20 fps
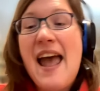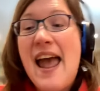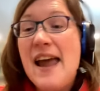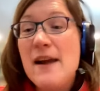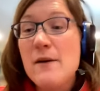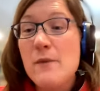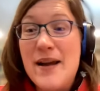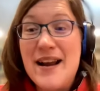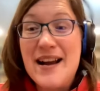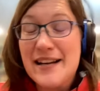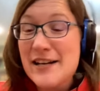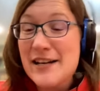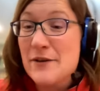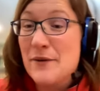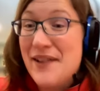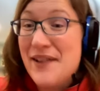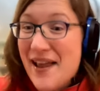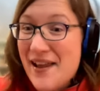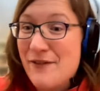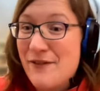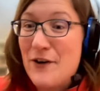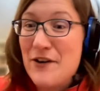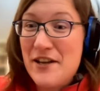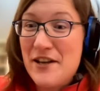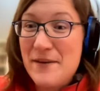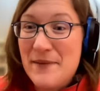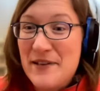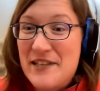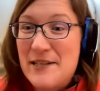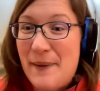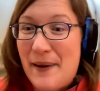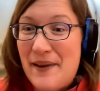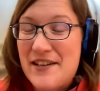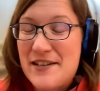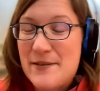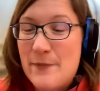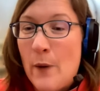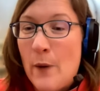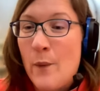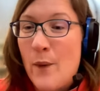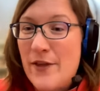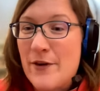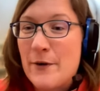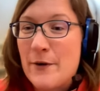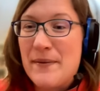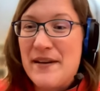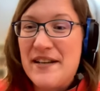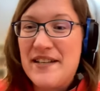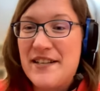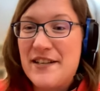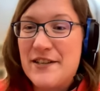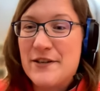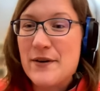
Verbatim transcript: And we got into a lot of arguments about this, about whether PCs